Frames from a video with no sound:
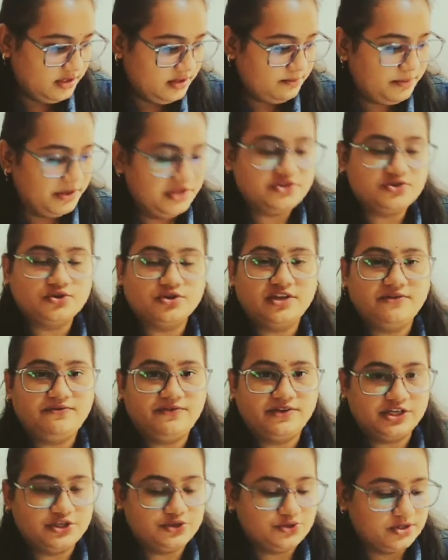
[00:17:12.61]

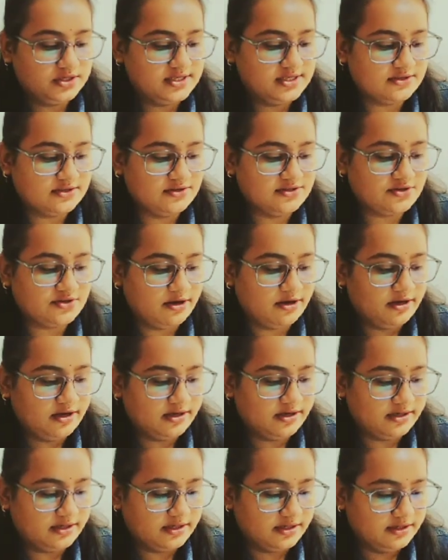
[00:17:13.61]
Personification is also
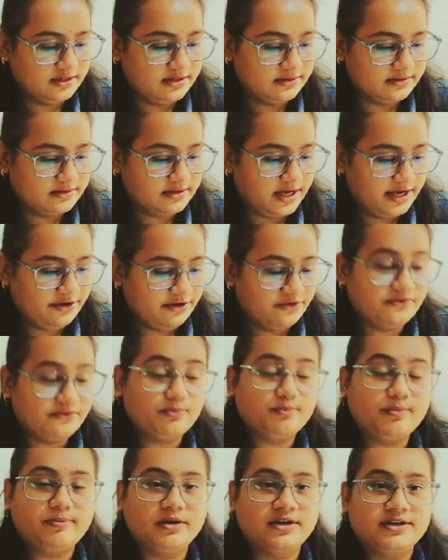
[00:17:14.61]
a kind of
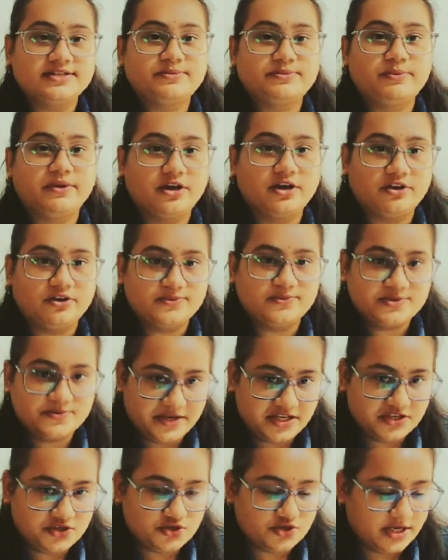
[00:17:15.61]
figure of
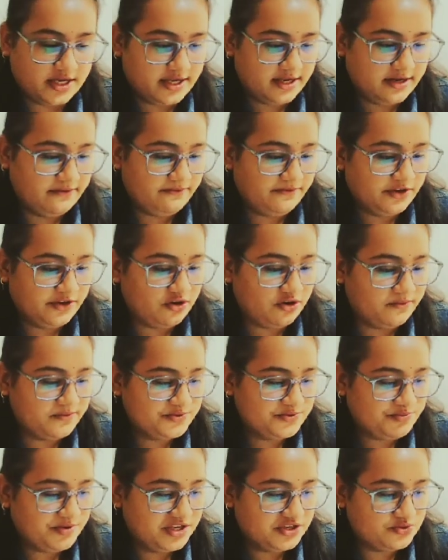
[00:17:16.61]
speech, and figure of
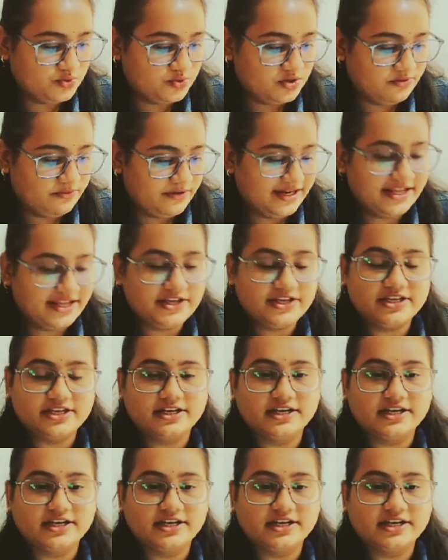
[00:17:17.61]
speech were very